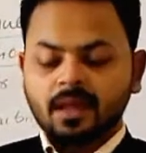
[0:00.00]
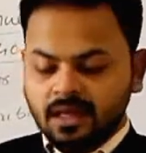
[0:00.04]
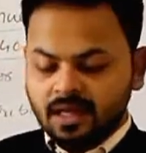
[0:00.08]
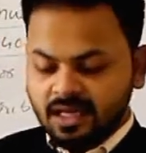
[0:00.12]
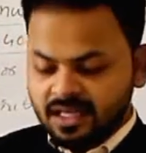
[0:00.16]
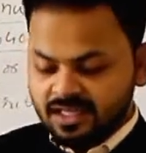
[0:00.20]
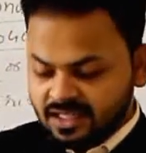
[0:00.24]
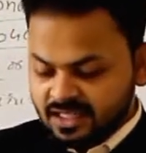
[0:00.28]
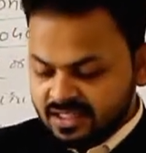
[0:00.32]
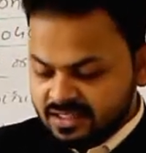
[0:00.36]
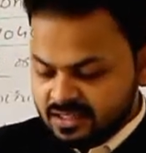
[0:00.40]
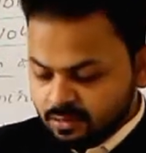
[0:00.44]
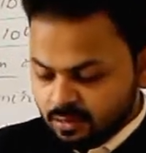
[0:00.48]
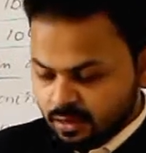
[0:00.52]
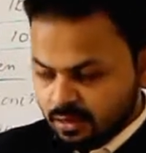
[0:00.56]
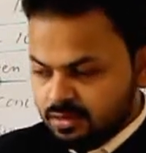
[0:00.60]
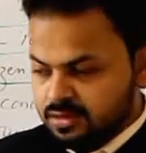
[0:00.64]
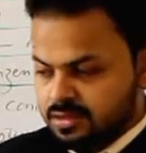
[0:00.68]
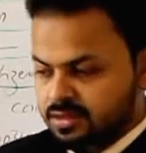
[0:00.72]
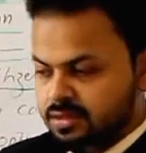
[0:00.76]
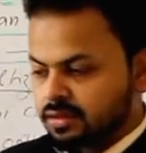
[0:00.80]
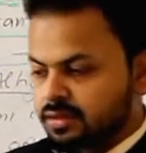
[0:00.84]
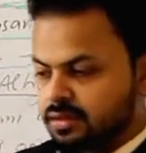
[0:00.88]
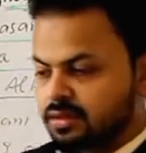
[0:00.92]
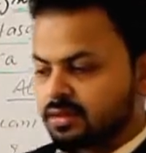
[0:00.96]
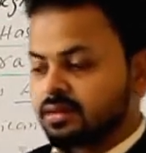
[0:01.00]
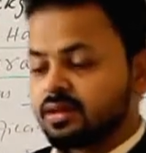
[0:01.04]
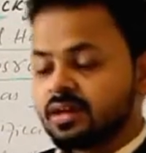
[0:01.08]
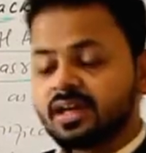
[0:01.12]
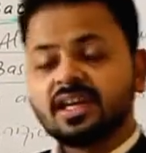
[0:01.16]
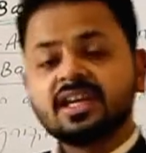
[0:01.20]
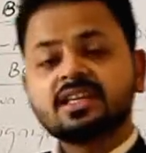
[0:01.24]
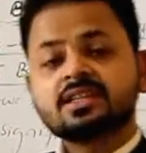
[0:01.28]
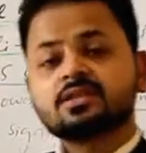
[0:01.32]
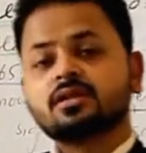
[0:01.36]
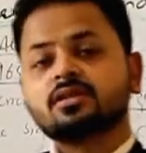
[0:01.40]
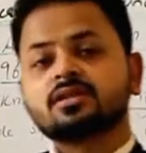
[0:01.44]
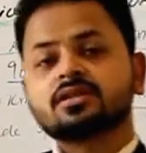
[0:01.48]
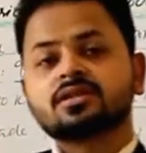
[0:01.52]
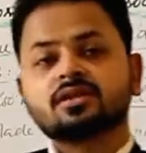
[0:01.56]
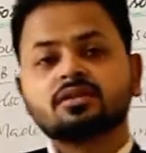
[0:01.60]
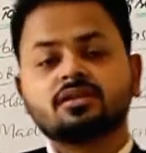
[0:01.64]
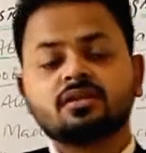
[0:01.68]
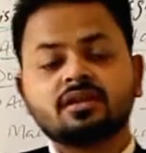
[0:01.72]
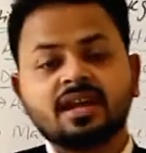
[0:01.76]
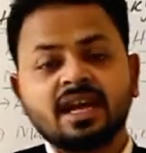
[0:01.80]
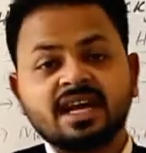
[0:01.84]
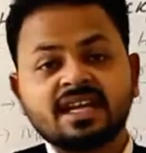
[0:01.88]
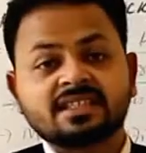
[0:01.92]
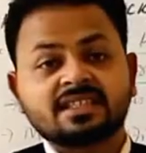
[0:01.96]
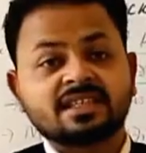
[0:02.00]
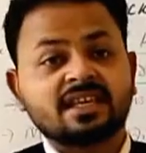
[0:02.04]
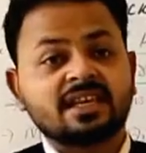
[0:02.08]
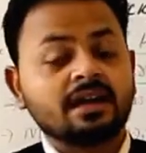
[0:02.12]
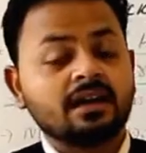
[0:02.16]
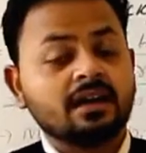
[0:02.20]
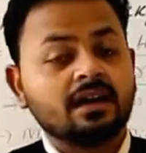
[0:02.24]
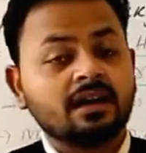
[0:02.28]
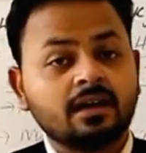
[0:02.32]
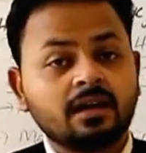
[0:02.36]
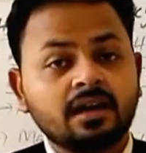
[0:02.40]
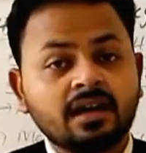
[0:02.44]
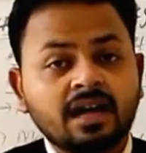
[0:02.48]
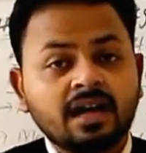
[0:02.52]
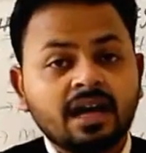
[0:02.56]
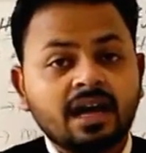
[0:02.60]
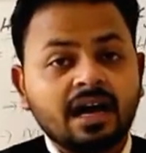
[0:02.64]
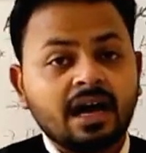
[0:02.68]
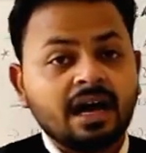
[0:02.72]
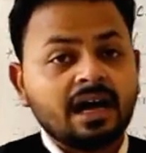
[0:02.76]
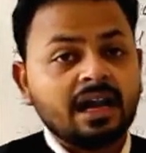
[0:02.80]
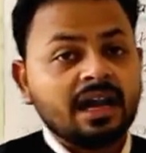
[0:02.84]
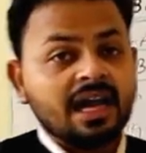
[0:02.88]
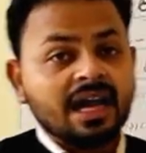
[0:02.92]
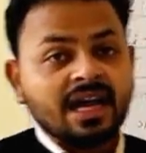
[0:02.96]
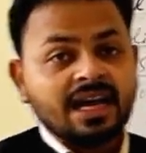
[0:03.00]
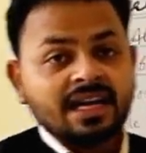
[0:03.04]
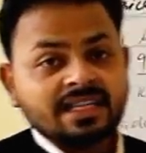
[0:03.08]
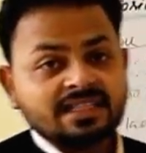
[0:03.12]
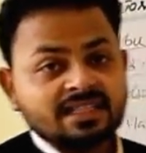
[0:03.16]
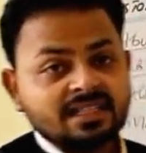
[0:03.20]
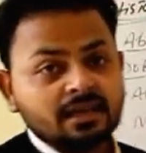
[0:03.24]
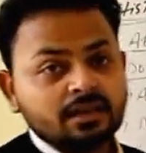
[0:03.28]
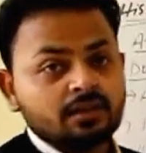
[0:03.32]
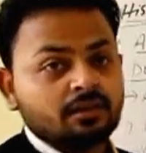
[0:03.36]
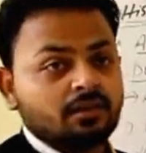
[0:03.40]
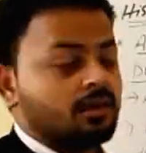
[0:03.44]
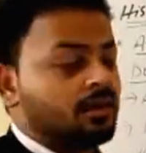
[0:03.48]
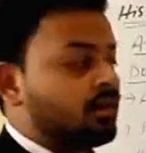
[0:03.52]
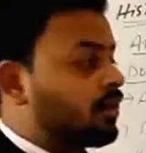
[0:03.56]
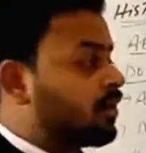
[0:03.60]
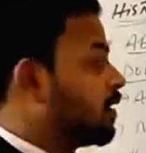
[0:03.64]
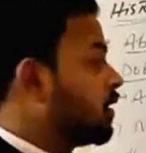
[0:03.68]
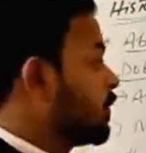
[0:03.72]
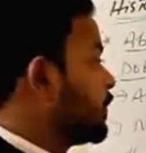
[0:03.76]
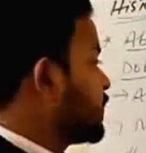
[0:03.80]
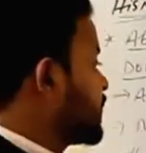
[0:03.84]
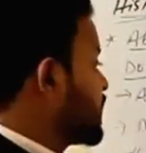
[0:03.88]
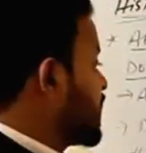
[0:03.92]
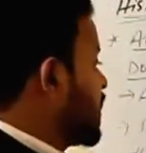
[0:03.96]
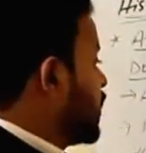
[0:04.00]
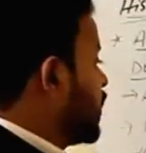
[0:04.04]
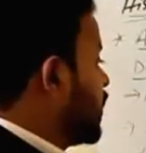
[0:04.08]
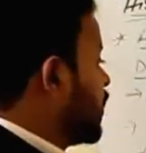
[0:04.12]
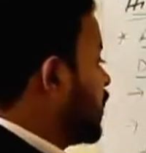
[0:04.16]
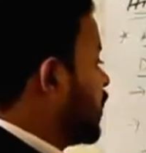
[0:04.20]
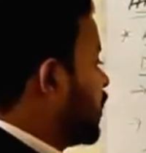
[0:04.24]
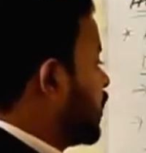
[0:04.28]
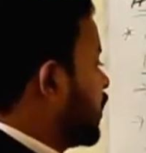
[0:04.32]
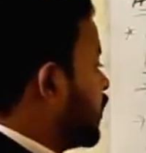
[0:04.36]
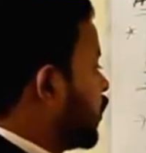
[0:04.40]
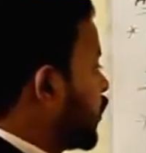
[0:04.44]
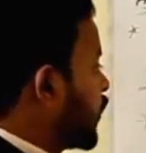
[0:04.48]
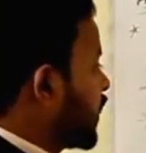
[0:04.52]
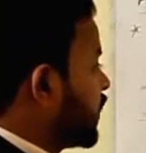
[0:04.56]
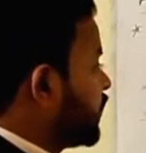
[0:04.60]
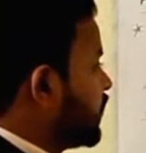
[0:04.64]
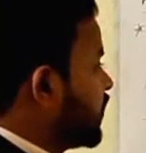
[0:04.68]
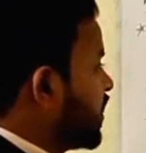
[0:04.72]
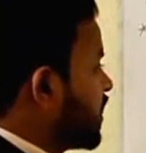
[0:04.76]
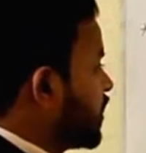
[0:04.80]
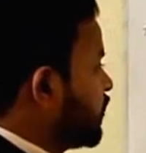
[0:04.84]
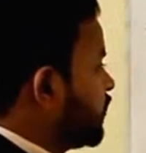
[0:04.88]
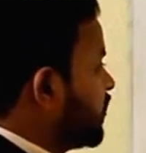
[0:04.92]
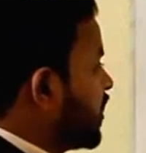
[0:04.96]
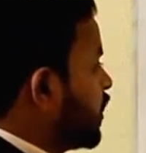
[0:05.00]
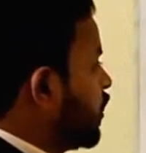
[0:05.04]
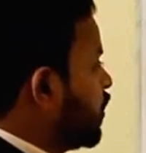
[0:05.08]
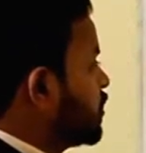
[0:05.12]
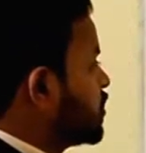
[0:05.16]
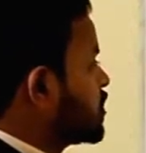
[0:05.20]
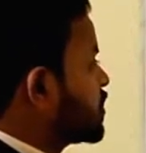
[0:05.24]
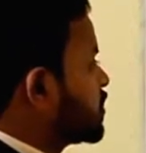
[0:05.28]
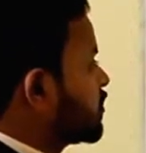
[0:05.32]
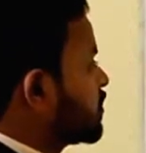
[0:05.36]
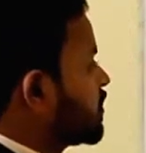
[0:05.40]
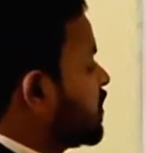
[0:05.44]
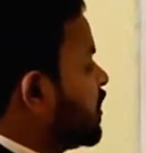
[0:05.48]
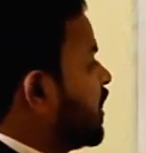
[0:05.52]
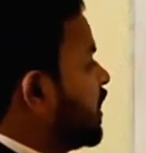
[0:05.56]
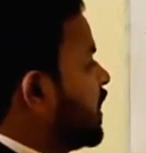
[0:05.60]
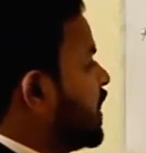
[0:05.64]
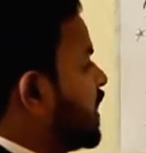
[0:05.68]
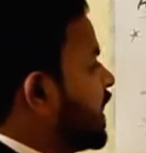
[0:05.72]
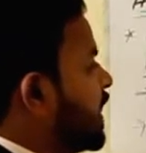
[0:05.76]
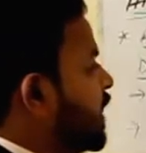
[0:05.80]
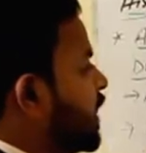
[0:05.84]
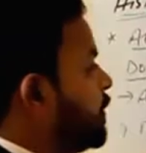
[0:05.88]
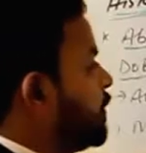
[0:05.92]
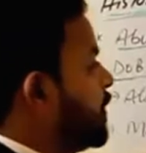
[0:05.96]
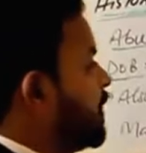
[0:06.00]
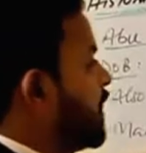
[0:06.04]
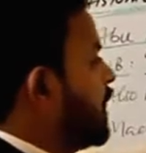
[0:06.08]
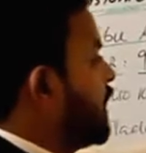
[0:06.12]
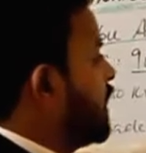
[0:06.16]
It is also he is also known as al-Hayzan, or we also call him